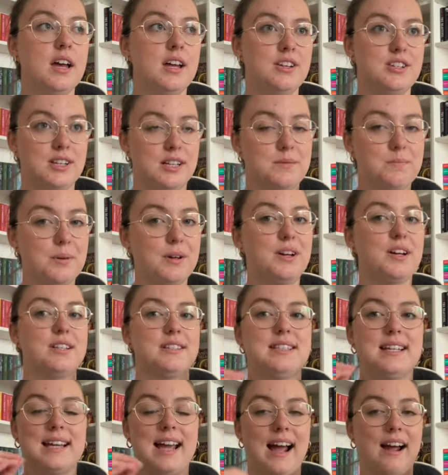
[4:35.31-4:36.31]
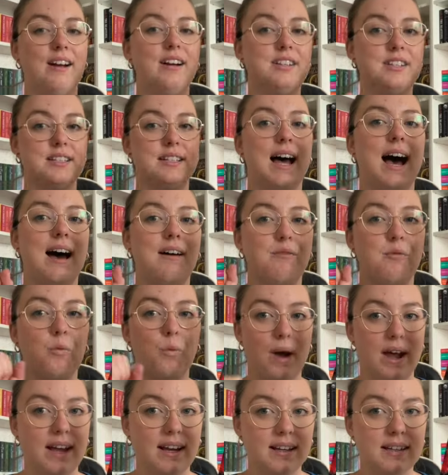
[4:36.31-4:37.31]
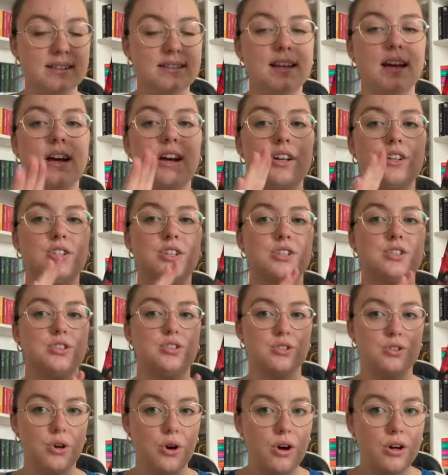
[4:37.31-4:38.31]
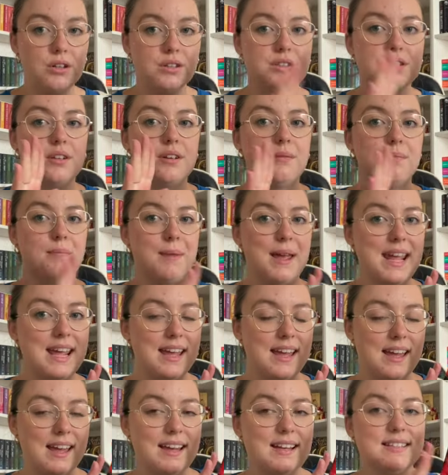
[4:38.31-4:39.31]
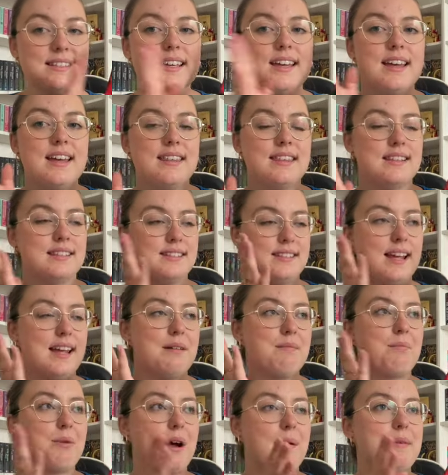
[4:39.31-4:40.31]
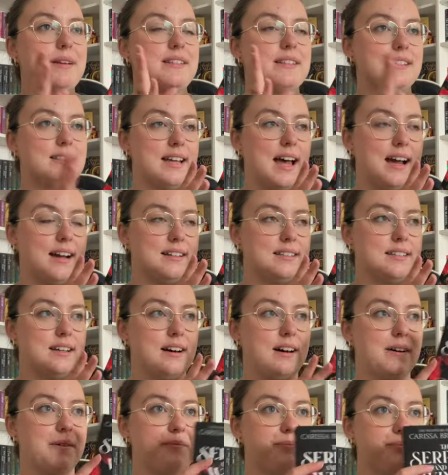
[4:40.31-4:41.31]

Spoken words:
just because the characters have wings does not make it the same premise as ACOTAR.